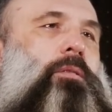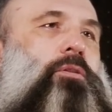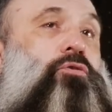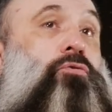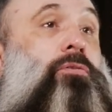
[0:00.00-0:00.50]

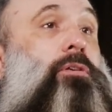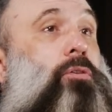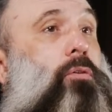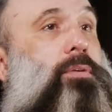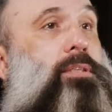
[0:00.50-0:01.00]
The truth
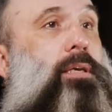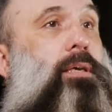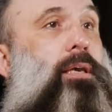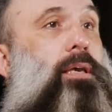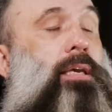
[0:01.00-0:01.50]
is always
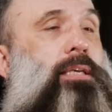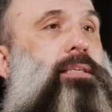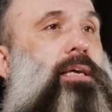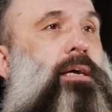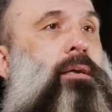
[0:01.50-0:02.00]

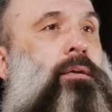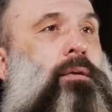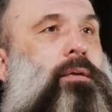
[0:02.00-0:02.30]
easier